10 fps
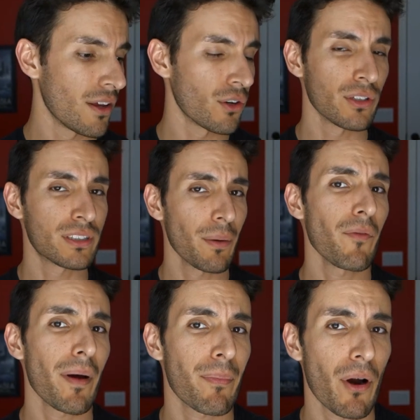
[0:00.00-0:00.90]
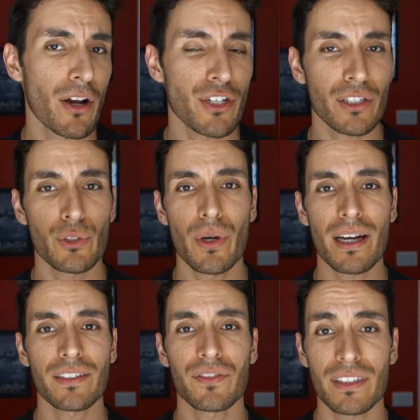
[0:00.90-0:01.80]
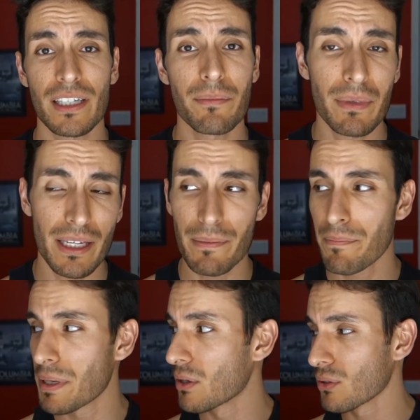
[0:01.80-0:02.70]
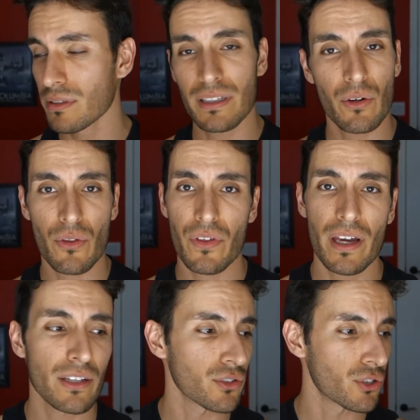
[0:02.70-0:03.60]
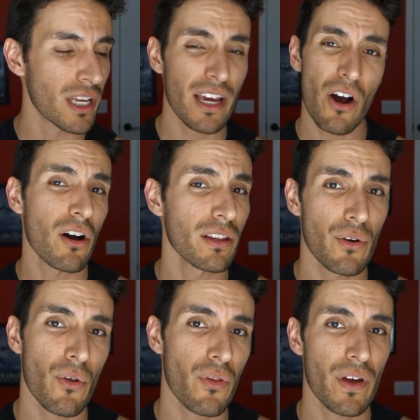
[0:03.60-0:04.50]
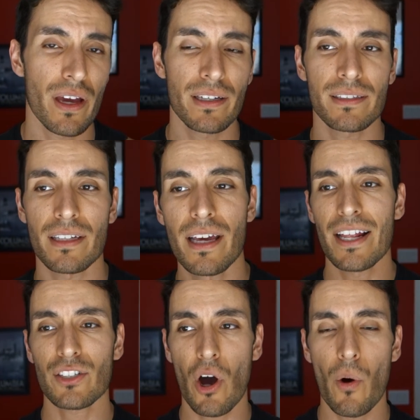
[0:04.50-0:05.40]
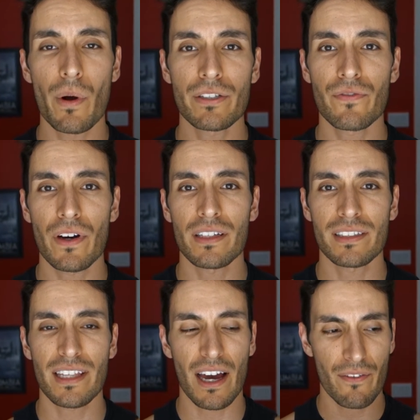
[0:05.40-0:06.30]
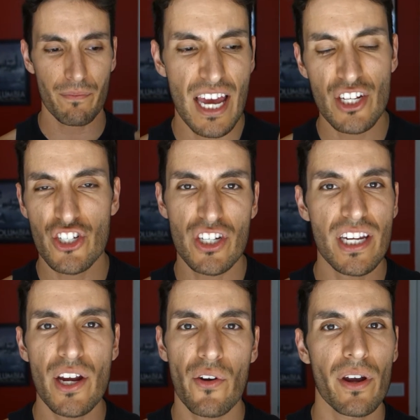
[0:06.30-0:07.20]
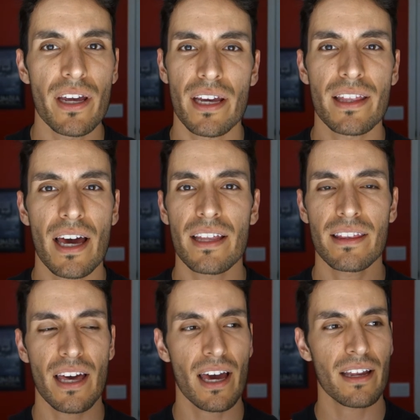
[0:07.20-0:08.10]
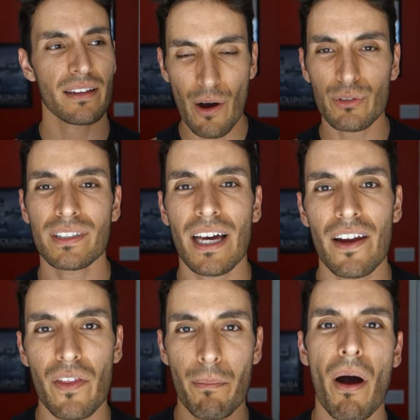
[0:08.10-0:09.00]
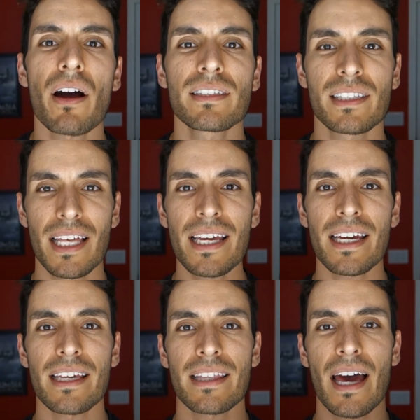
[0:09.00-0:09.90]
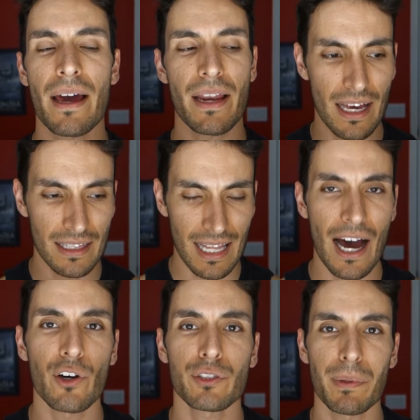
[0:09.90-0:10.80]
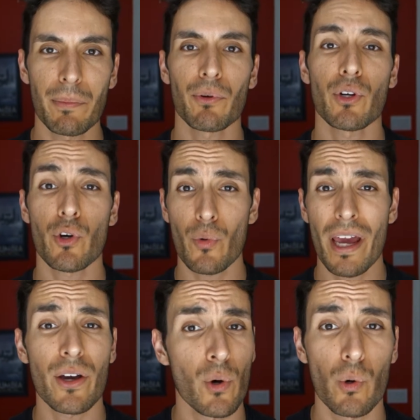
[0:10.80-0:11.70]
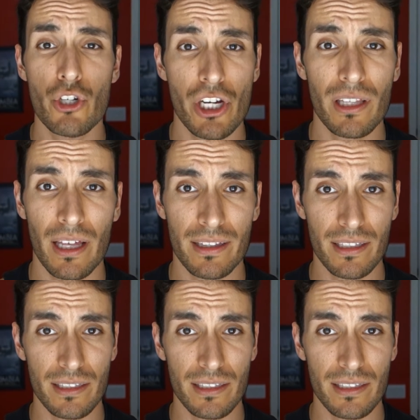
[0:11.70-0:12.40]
You know, in some of my projects, you guys have seen me build little things or take on little things, and it's always fun to see that engineering and that outside of the box thinking that allows people to create cool shit like